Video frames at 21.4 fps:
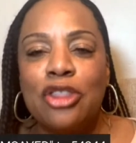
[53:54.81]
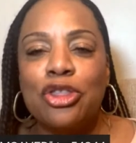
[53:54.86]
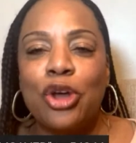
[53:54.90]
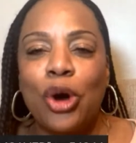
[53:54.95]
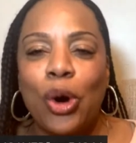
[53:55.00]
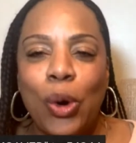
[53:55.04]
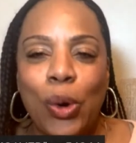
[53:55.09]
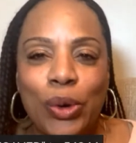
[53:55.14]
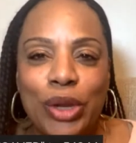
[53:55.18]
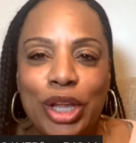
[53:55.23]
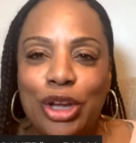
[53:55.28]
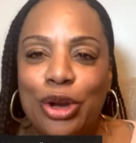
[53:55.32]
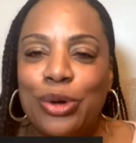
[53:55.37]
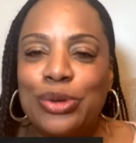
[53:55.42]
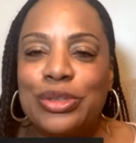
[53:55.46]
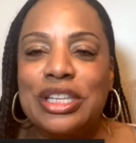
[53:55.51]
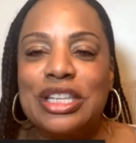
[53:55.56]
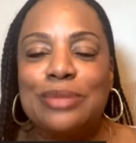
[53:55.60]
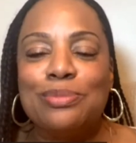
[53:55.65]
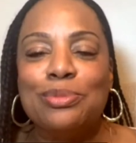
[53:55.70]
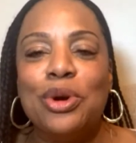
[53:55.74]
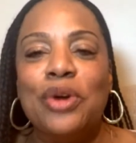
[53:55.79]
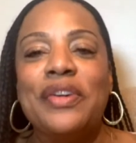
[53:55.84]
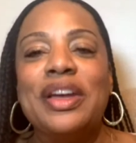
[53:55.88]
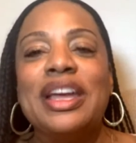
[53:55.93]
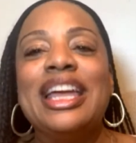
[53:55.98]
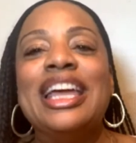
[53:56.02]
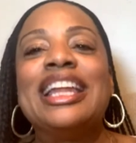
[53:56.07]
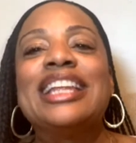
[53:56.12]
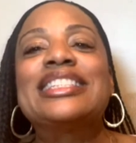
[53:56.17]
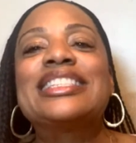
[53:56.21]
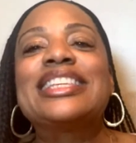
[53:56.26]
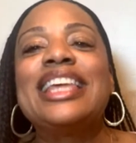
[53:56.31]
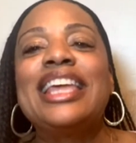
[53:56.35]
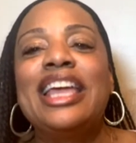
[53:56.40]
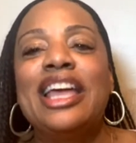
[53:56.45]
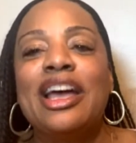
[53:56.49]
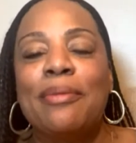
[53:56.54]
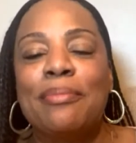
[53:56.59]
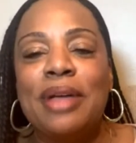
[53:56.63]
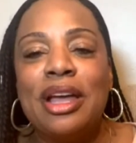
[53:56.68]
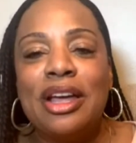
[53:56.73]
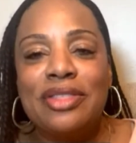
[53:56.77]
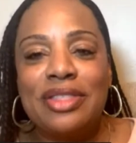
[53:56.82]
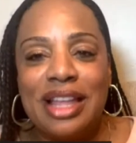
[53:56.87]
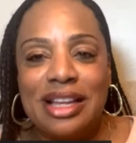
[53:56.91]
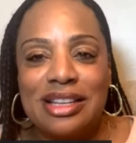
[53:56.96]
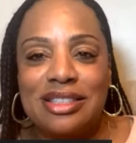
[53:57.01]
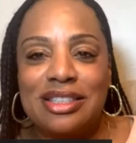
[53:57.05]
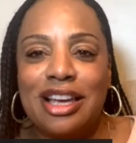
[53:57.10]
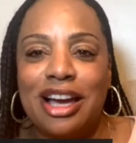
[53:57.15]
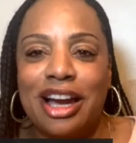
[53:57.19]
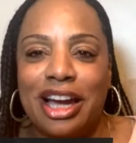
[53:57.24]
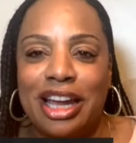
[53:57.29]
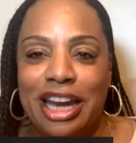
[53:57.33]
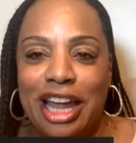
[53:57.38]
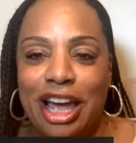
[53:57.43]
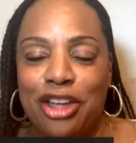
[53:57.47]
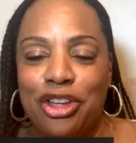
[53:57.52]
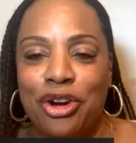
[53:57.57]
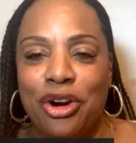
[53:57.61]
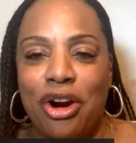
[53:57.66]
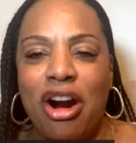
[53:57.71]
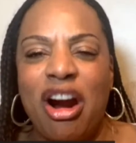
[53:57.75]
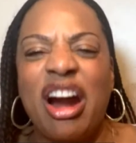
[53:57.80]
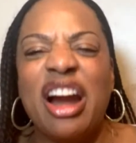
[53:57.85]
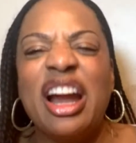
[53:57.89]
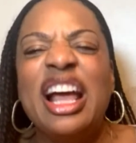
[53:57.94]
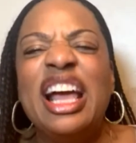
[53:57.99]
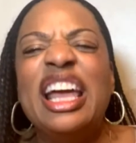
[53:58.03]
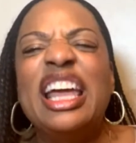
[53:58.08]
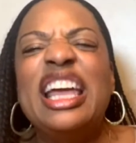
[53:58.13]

The Holy Ghost is moving. It's him that's tugging at your heart.